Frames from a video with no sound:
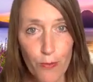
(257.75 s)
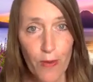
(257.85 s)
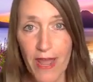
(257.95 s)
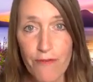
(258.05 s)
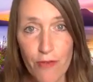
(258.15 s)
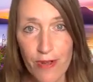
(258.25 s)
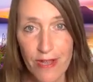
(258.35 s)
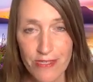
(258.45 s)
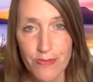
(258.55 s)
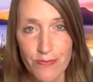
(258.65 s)
whatever
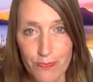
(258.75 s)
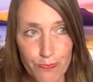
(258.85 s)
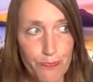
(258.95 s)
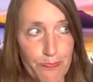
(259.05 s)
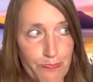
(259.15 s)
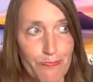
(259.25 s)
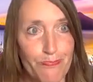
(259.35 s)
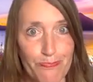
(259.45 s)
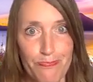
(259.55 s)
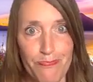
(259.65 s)
is
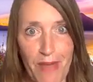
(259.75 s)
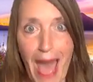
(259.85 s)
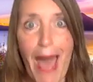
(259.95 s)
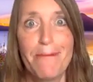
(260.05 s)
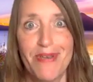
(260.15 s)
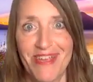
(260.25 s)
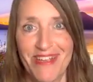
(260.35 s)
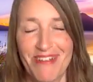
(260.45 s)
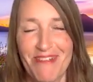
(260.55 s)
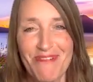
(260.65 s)

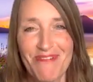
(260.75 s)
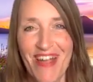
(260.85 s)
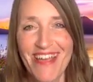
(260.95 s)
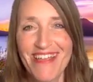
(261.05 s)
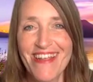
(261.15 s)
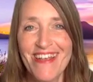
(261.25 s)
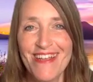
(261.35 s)
happening, right?